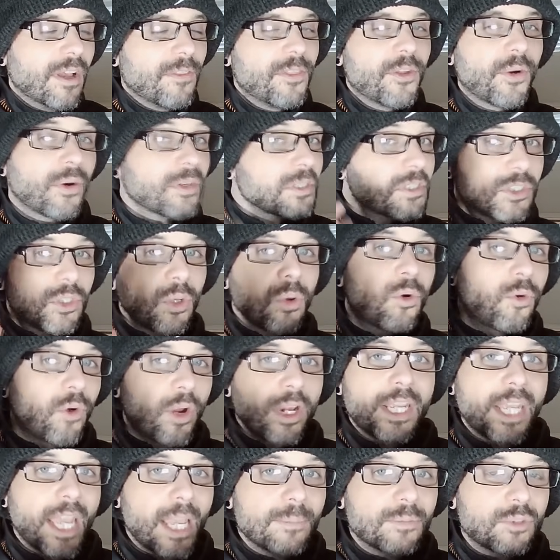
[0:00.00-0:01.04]
there are still
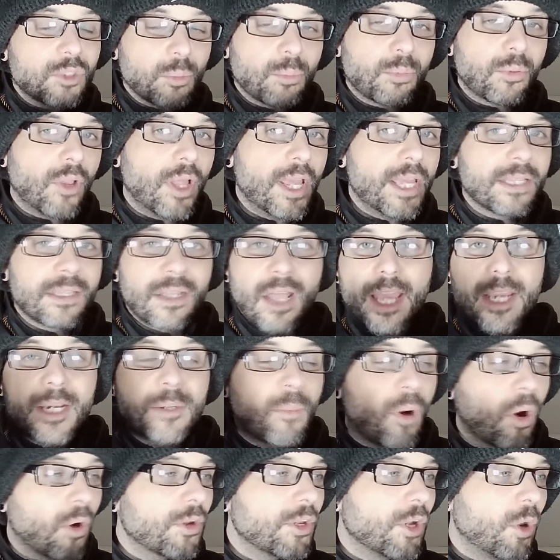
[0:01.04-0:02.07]
great games to play, like
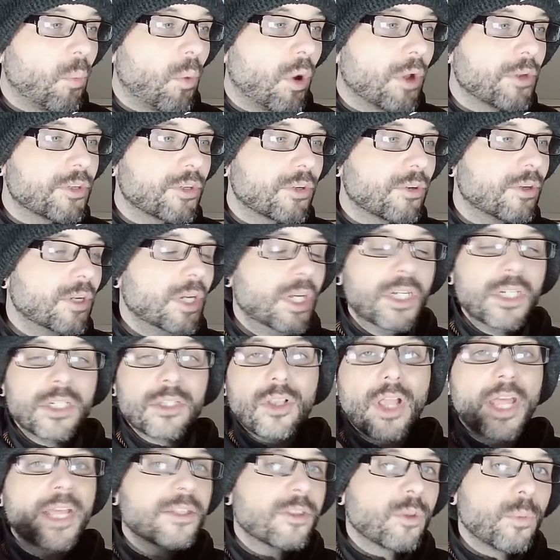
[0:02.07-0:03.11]
Mario Wonder,
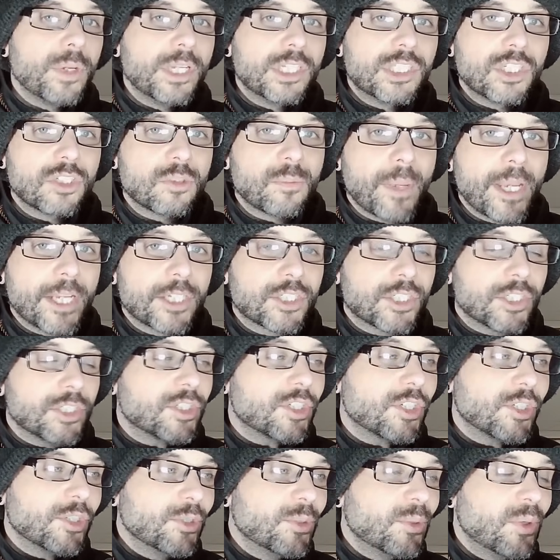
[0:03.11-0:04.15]
like Luigi's Mansion
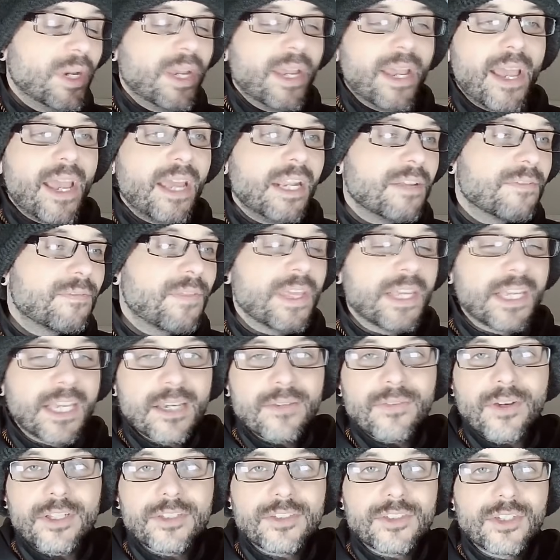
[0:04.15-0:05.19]
2, and if they
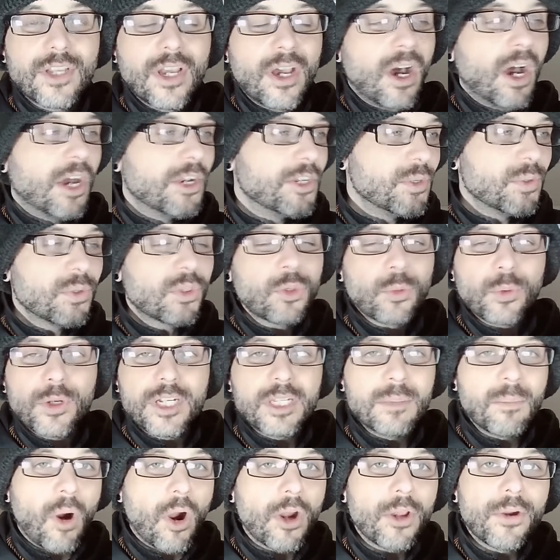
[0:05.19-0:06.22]
give us a new
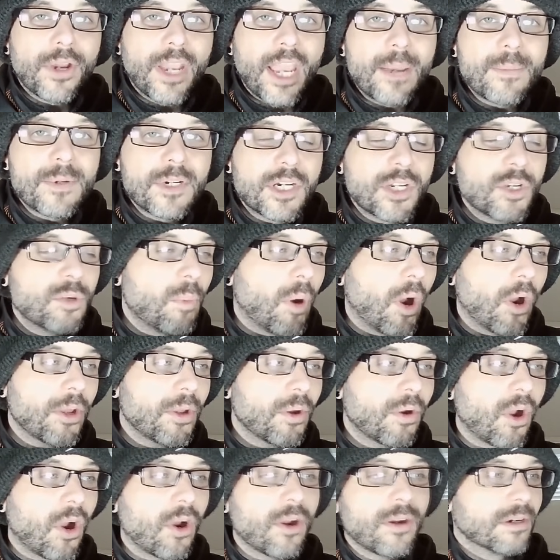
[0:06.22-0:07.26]
3D Mario game and a new Mario
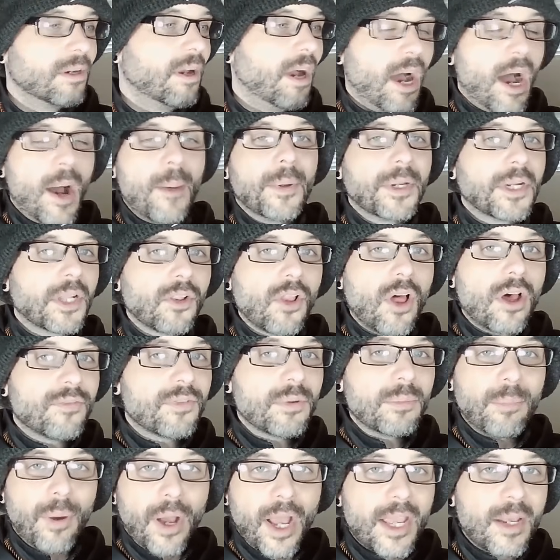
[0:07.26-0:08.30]
Kart, I'm gonna love
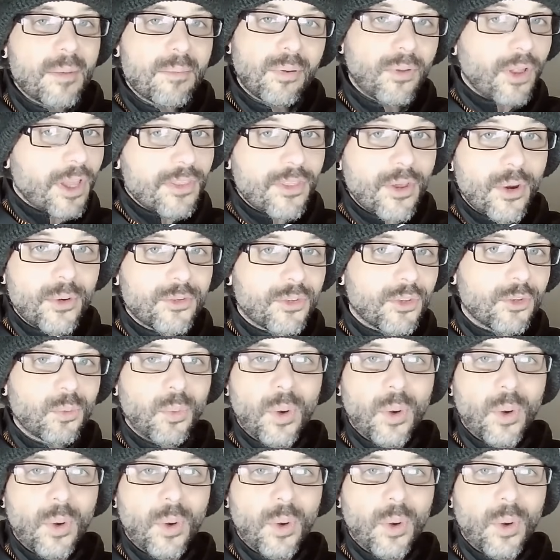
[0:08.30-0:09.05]
and buy and play those as